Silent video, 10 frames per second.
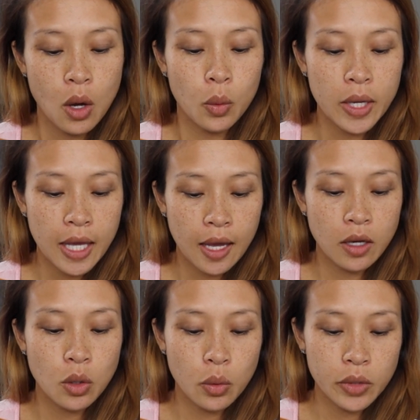We
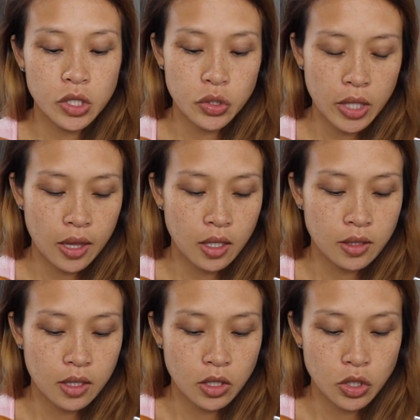can't only treat
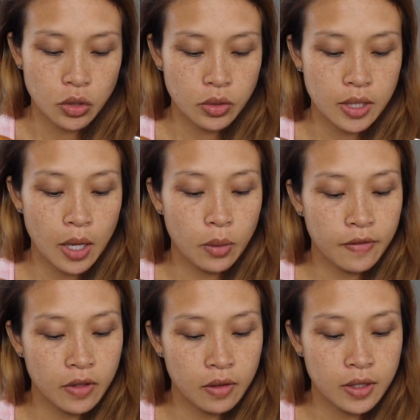these issues that
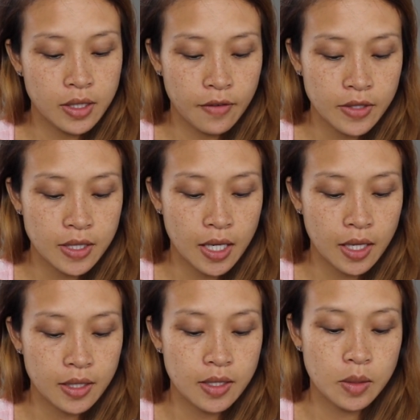reveal the
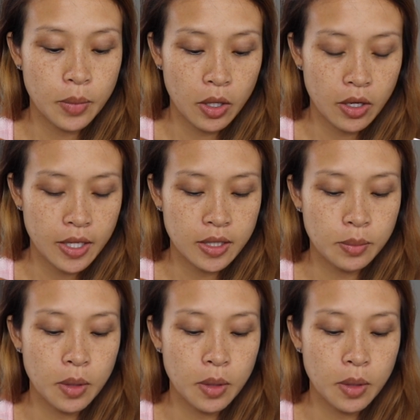devastating disparities,